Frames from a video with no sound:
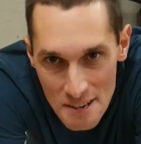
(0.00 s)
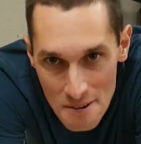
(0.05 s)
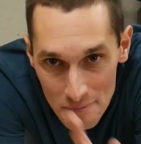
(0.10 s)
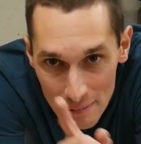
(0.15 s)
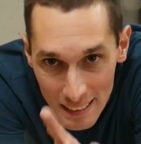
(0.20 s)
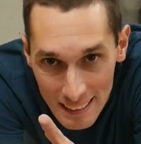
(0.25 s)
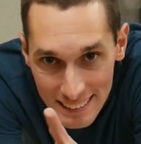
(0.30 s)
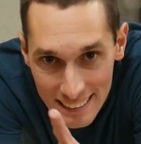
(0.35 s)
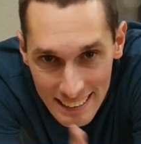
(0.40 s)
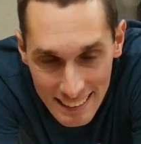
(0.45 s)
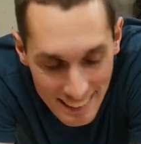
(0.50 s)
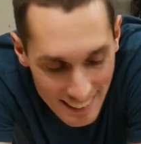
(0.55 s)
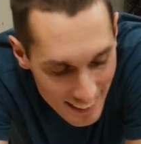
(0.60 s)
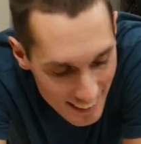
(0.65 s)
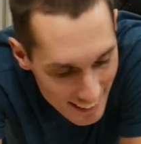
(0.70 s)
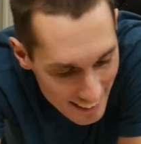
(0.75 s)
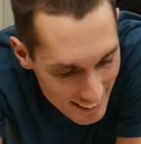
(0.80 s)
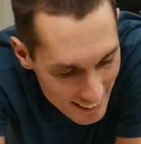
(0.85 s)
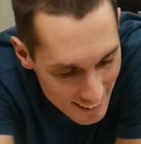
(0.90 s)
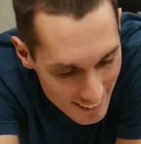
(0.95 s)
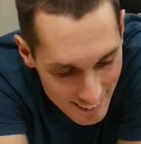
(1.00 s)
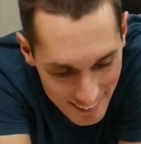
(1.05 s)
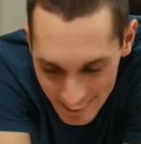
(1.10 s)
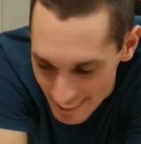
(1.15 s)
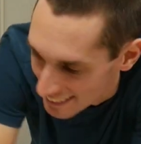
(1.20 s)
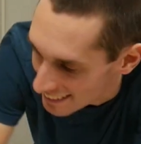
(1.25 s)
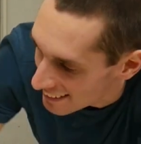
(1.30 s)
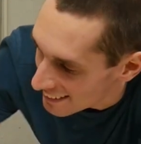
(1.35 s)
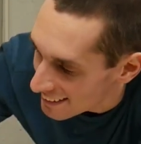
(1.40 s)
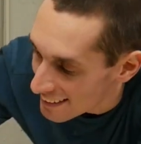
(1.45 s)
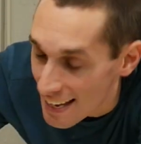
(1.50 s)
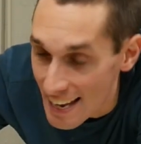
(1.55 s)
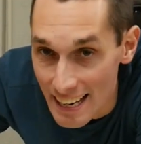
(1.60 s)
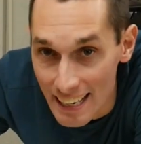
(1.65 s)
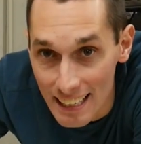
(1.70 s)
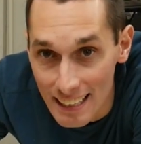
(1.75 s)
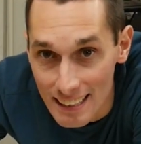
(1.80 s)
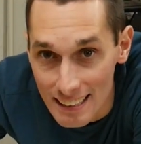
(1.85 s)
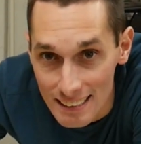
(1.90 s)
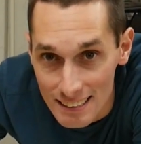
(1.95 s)
but I did cut it to
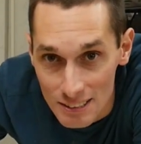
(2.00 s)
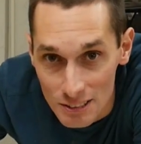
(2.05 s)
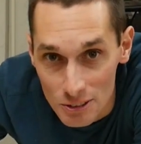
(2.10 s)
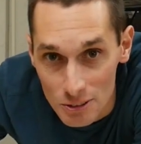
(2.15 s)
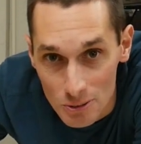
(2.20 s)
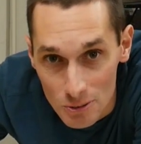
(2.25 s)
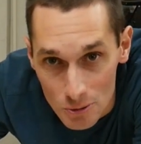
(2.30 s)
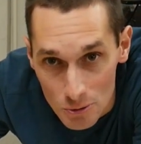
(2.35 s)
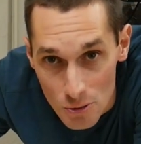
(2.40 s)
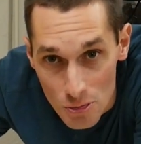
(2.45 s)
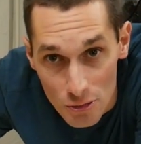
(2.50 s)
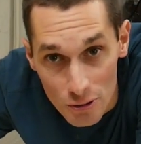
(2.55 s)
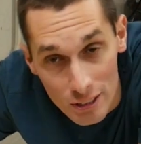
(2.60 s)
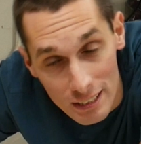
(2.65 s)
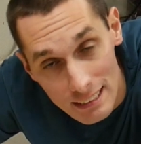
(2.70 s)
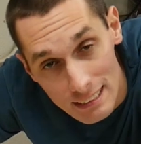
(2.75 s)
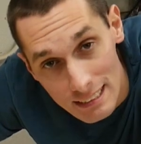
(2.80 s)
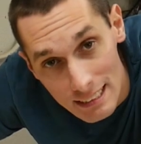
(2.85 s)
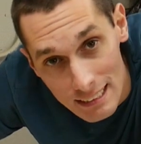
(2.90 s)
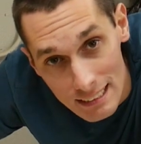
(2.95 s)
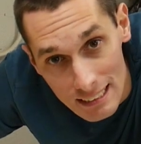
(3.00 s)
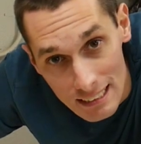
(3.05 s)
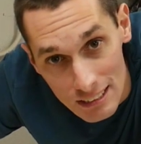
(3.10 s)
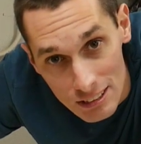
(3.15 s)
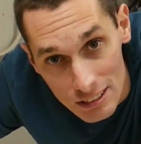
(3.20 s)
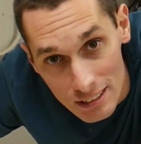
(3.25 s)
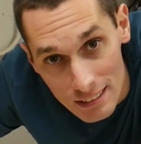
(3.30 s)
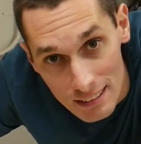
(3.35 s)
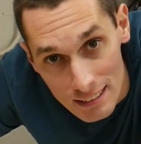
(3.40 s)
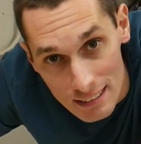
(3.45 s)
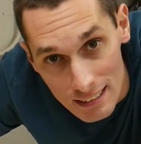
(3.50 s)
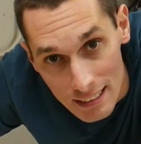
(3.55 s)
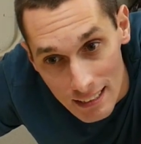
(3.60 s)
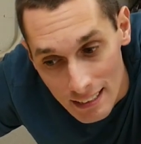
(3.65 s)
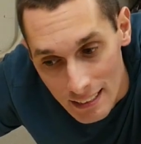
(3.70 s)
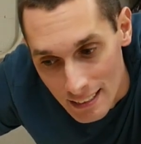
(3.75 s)
length to 36 inches.